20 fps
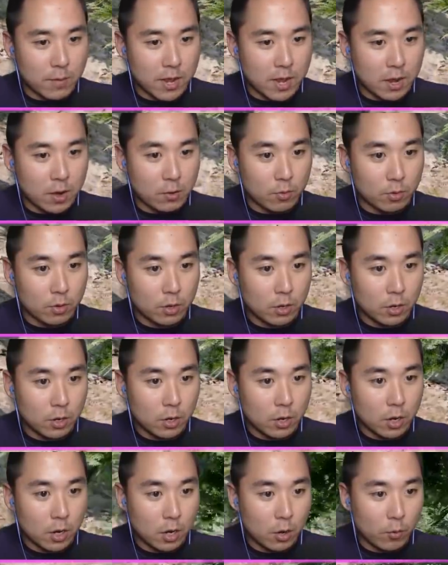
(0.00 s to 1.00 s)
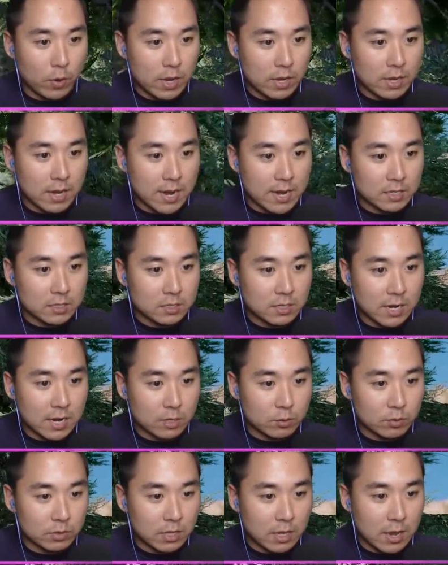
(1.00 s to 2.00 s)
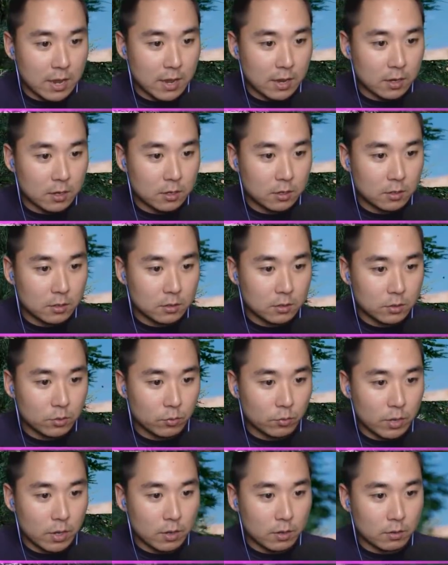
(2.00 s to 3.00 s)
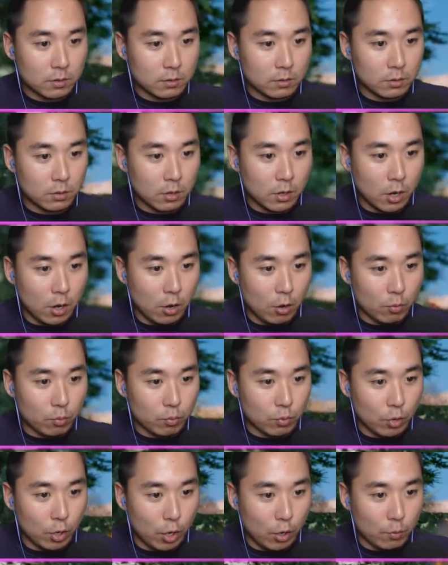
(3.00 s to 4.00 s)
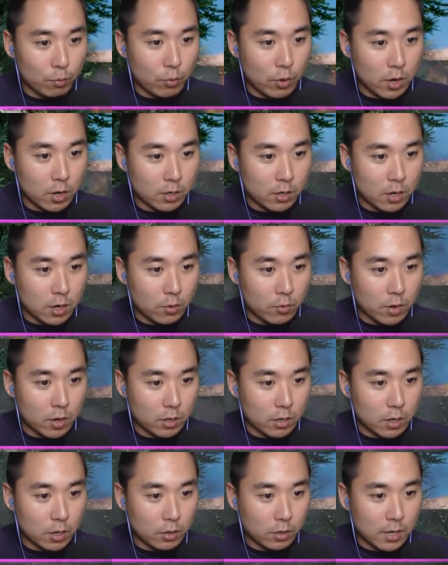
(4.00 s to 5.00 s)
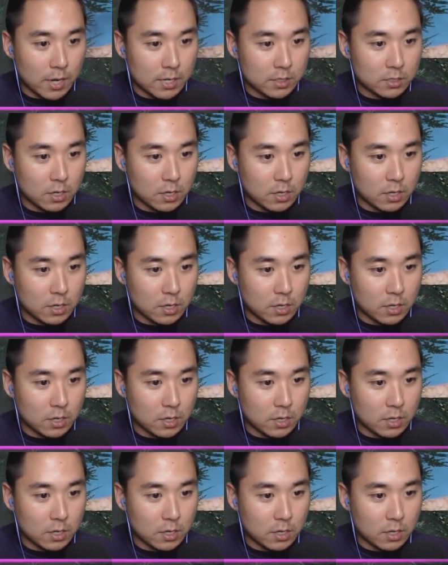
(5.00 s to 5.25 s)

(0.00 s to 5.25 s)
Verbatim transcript: about. Oh, wait, guys, what the heck? Wait. Oh, wrong cart.